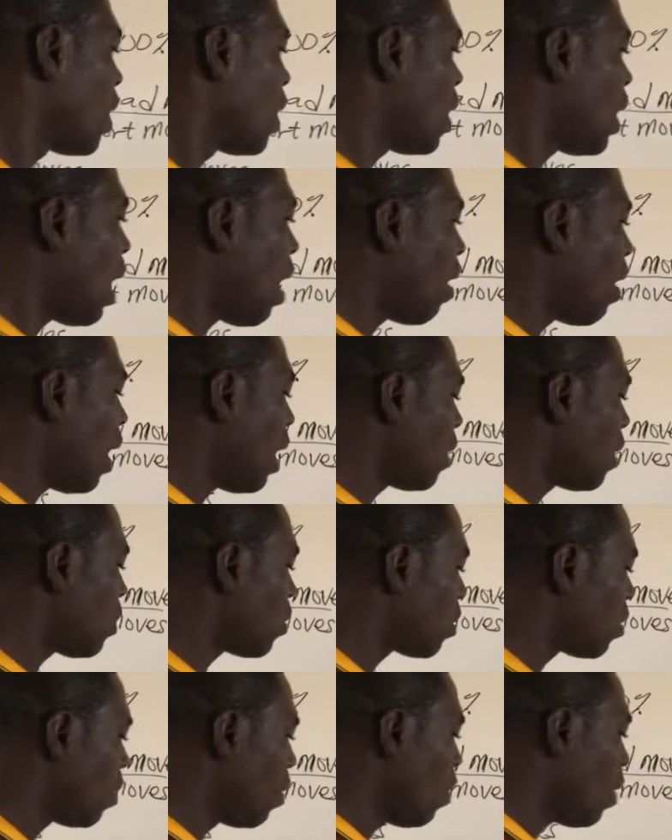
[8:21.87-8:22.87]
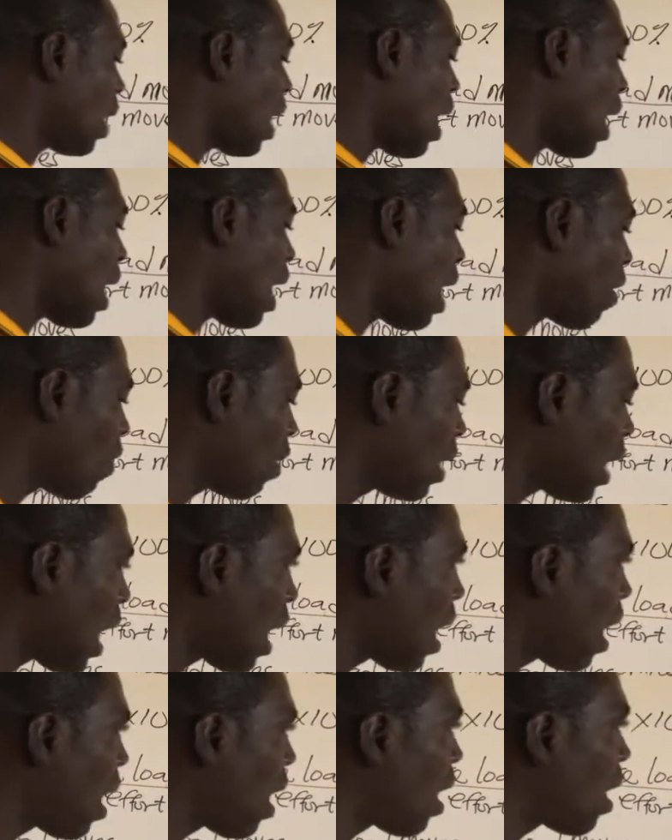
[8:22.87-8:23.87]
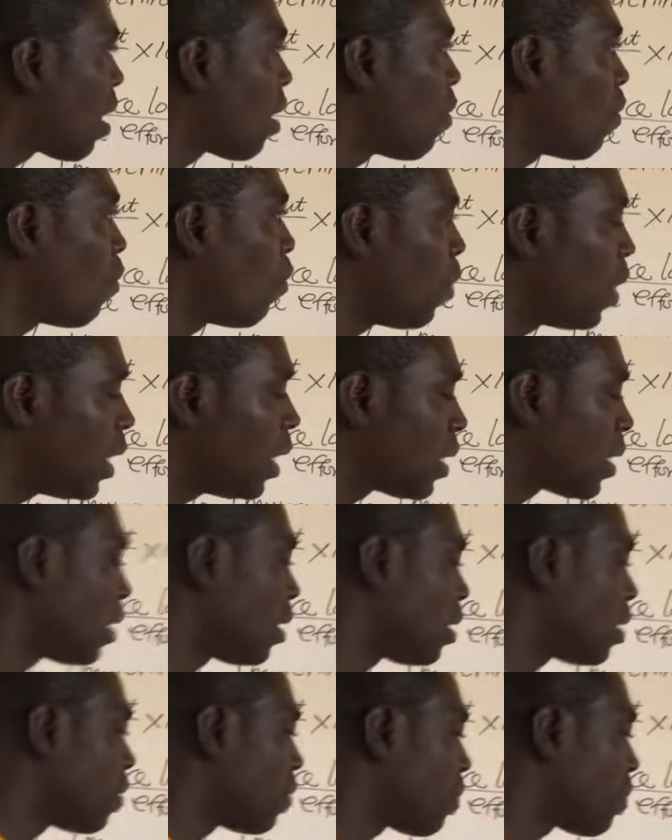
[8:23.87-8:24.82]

Now let's look at another reason.